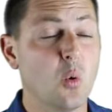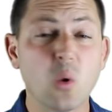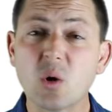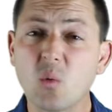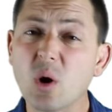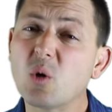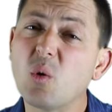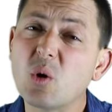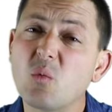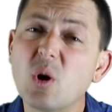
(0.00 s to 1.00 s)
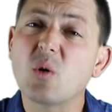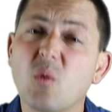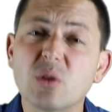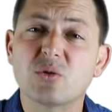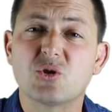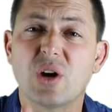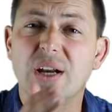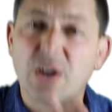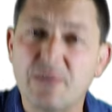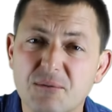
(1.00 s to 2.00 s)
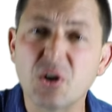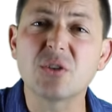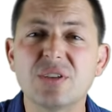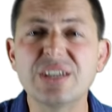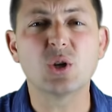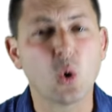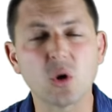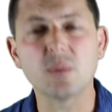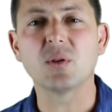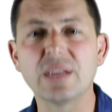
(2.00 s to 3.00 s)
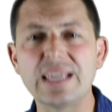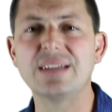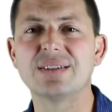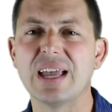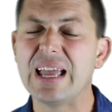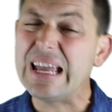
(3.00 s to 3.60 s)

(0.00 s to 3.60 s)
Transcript: work, work, work, work, work to try to convert these horrible leads.